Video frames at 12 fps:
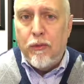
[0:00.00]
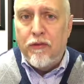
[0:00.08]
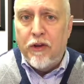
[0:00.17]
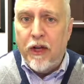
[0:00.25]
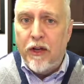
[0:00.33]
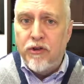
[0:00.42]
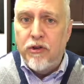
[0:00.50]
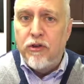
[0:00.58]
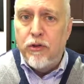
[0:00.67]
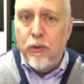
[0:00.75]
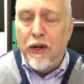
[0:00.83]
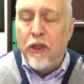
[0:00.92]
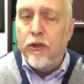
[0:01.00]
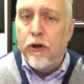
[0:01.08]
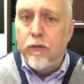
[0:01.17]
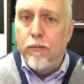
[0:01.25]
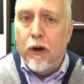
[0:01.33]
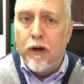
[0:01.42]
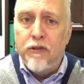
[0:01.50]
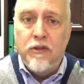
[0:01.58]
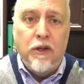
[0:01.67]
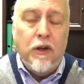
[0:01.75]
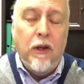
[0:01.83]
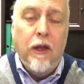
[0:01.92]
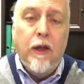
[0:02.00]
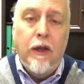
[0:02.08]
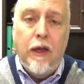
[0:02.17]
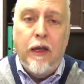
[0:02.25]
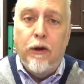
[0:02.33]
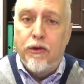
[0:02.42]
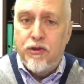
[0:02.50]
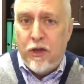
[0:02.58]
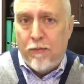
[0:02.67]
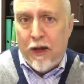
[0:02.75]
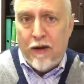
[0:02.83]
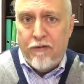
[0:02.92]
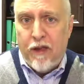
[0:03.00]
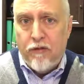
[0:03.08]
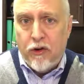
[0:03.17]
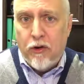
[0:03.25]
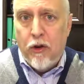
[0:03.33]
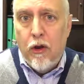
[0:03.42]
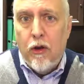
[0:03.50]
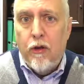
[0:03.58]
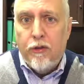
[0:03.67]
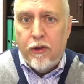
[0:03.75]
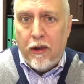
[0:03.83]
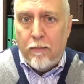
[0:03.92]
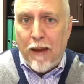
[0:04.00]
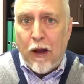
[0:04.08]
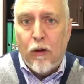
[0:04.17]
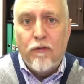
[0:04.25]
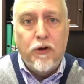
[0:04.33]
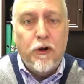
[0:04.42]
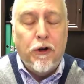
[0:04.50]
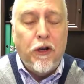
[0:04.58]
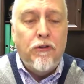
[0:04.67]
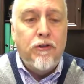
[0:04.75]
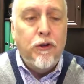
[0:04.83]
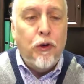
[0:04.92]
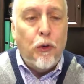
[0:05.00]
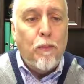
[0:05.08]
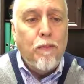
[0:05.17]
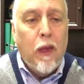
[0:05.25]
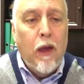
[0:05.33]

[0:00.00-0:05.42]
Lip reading: revocation to any third parties that he or she might have given the power of attorney to.